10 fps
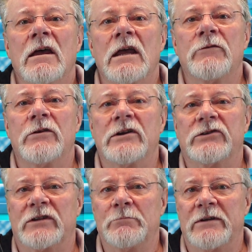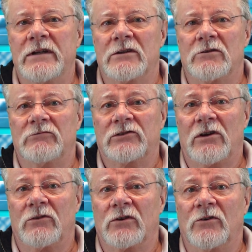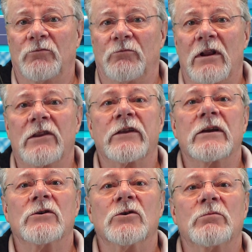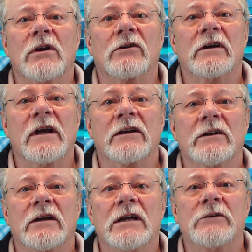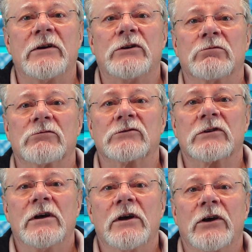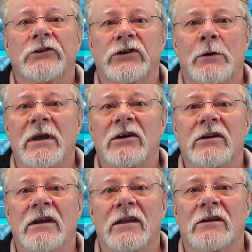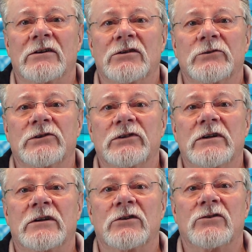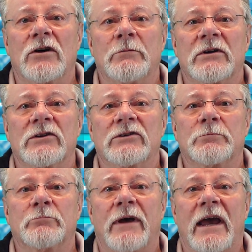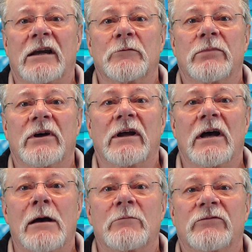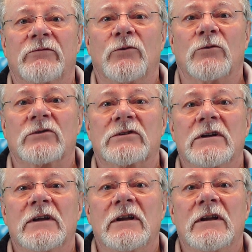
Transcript: If it is simply the result of wealthy or well-connected individuals chumming together to assert dominance backed by armed force,